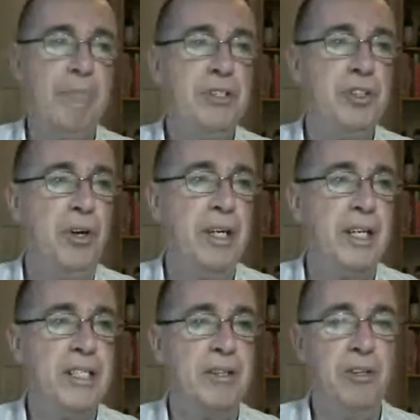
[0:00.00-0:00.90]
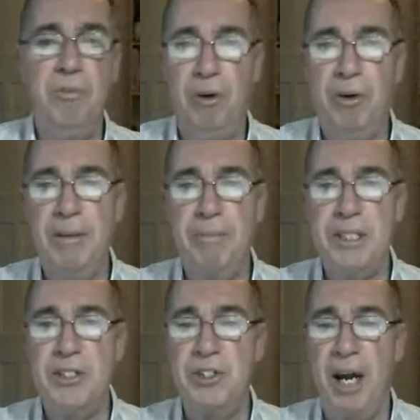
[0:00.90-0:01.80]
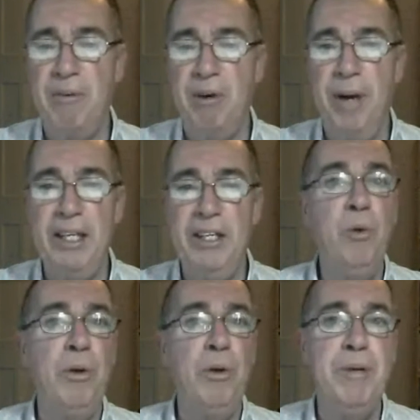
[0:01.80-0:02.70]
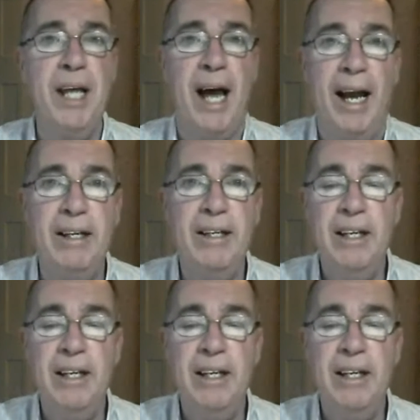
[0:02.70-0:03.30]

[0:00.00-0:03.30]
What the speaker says: come and join us in the Good Morning Buzzers chat room, and you will be there,